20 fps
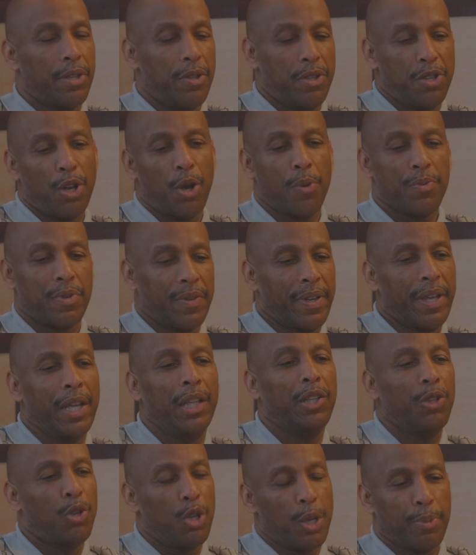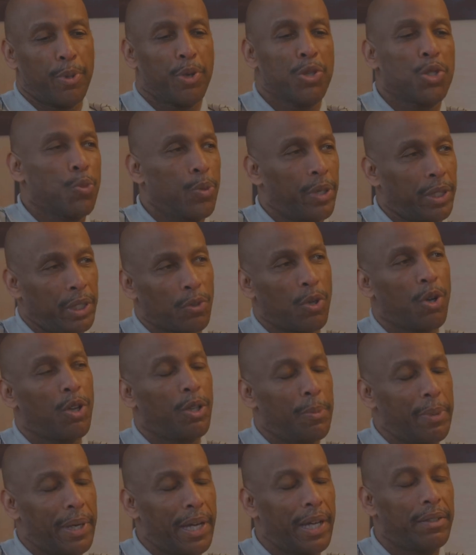In terms of getting to know the person, what they're
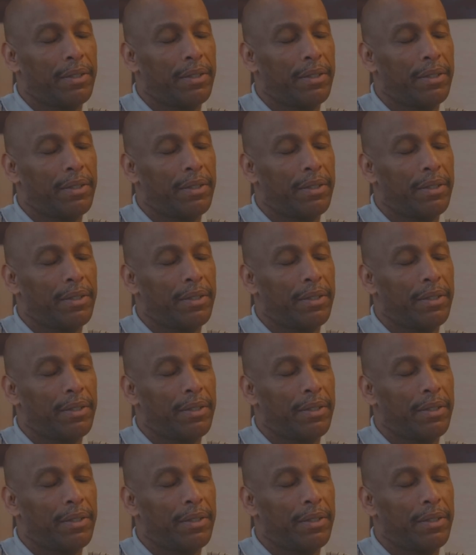all about.